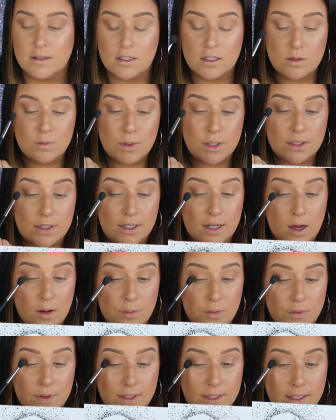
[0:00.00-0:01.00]
This is building up
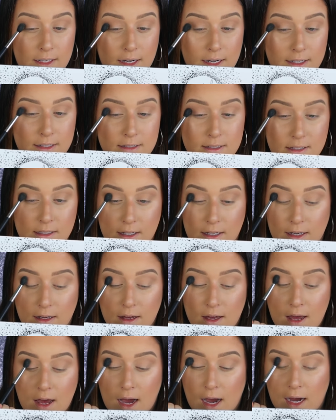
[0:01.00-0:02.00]
really nicely.
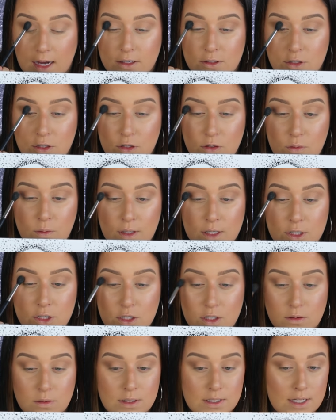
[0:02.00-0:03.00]
I do wish
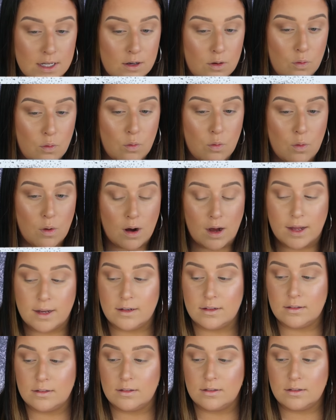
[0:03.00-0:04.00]
there was like
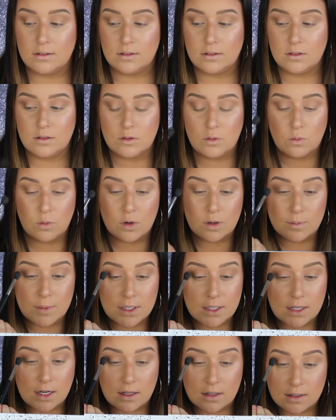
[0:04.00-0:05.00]
one warmer
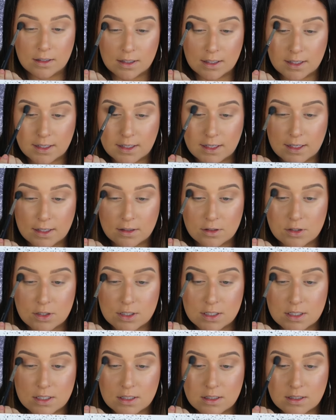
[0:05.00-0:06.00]
color in here,
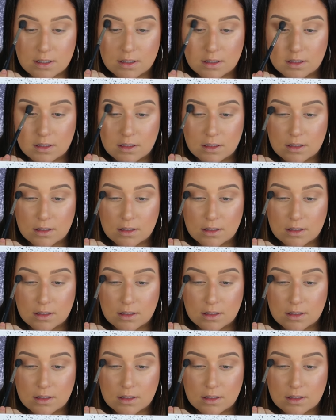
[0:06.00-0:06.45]
just